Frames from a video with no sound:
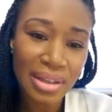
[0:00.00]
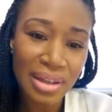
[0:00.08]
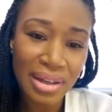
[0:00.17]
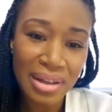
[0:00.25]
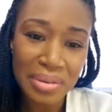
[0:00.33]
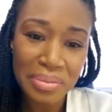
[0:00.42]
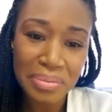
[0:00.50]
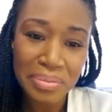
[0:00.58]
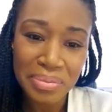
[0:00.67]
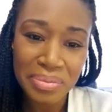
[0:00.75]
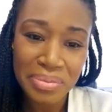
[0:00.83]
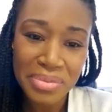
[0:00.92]
um,
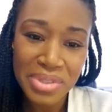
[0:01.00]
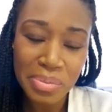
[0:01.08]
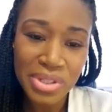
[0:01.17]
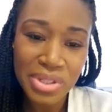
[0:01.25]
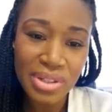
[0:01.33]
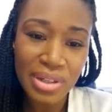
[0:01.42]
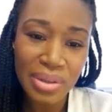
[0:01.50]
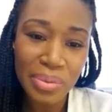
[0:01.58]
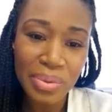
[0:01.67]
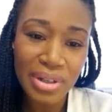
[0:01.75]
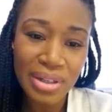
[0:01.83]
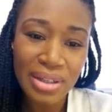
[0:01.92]
some missionary
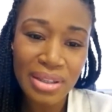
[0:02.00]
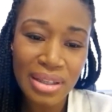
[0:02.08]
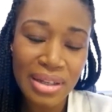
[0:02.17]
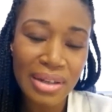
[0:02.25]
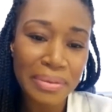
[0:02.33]
work there.